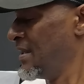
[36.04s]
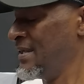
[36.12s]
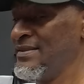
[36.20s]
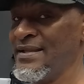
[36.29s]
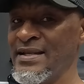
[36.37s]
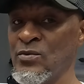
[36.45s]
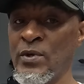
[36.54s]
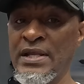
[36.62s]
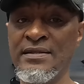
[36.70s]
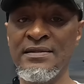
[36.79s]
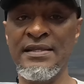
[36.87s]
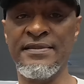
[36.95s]
a
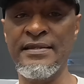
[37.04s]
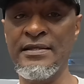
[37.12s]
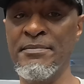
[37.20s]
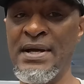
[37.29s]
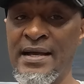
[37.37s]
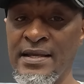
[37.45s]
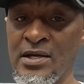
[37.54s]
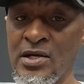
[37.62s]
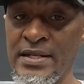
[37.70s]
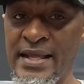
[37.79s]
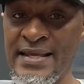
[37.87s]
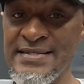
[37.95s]
lightweight lithium
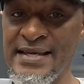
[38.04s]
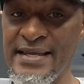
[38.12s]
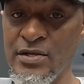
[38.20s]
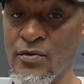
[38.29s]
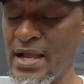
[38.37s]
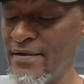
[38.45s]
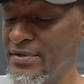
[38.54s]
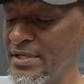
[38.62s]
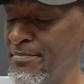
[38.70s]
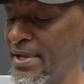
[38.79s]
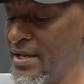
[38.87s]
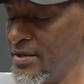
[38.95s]
ion
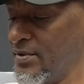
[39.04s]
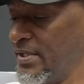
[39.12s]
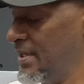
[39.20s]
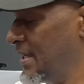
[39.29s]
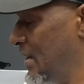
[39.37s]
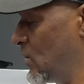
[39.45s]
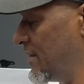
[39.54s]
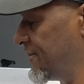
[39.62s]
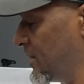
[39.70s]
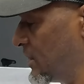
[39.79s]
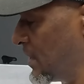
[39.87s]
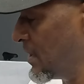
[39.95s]
anti-gravity battery.
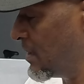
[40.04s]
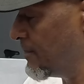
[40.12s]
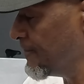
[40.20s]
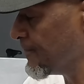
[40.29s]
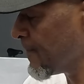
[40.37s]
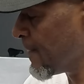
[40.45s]
However, um,